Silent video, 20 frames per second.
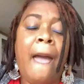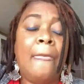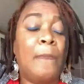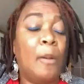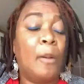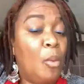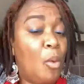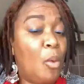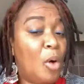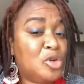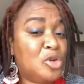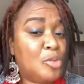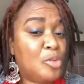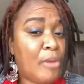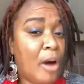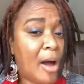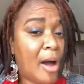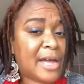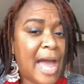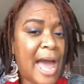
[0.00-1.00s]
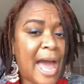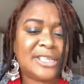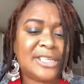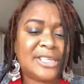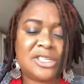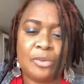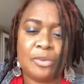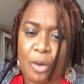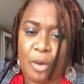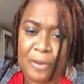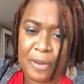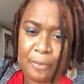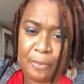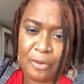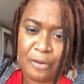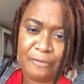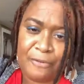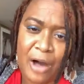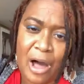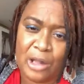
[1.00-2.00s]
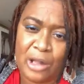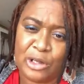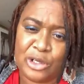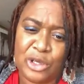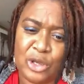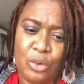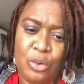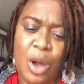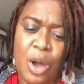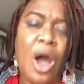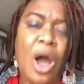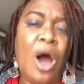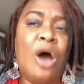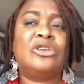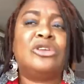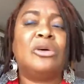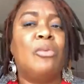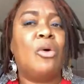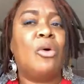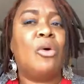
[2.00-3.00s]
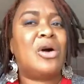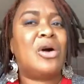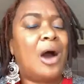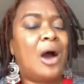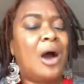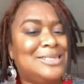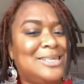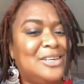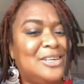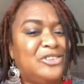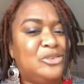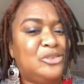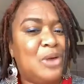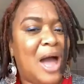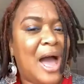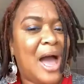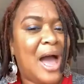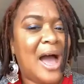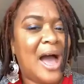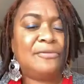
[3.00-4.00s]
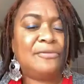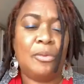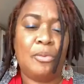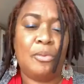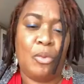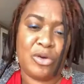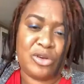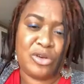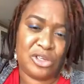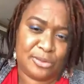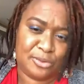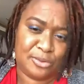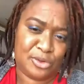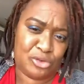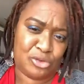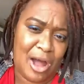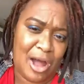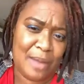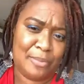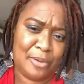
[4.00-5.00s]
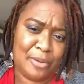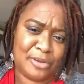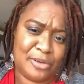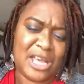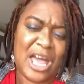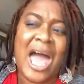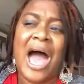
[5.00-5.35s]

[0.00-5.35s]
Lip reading: The more you broadcast, the more people will follow you. The more content you have, the more your subscribers.